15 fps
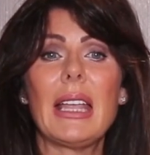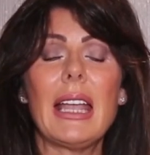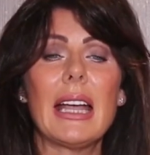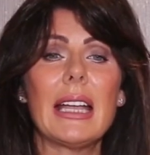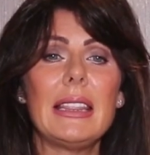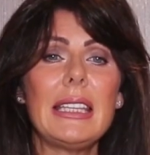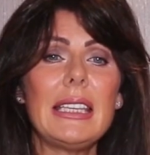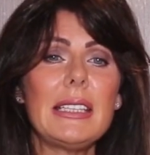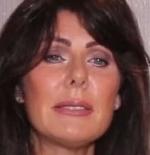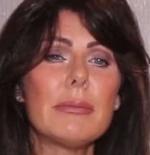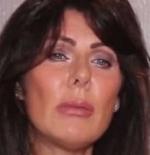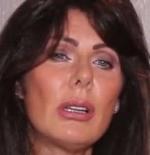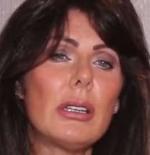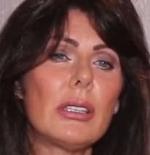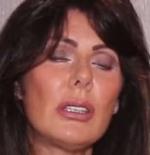And these
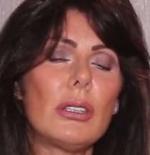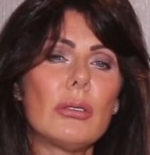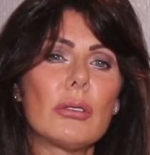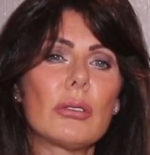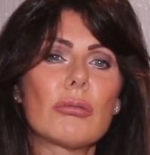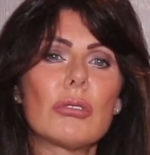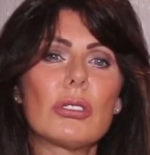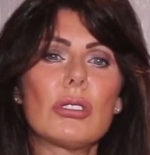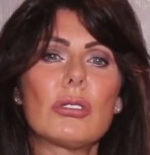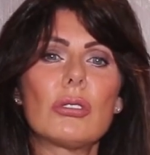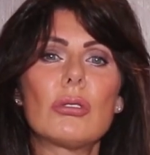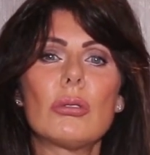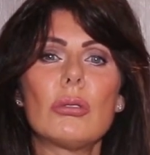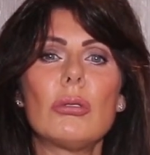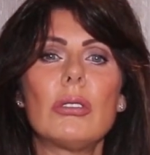molecules
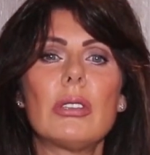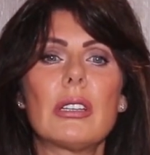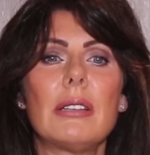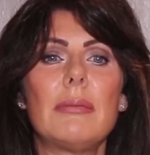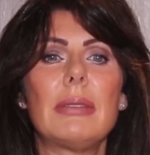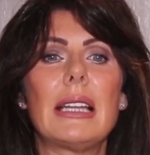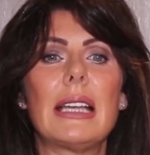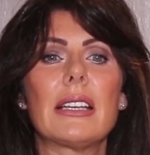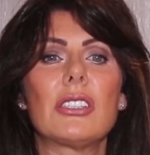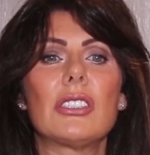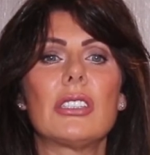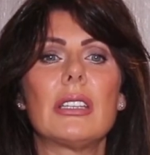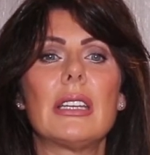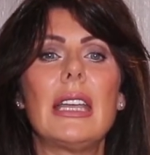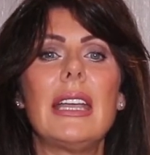restore the
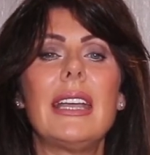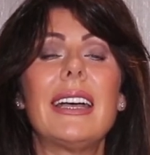complexion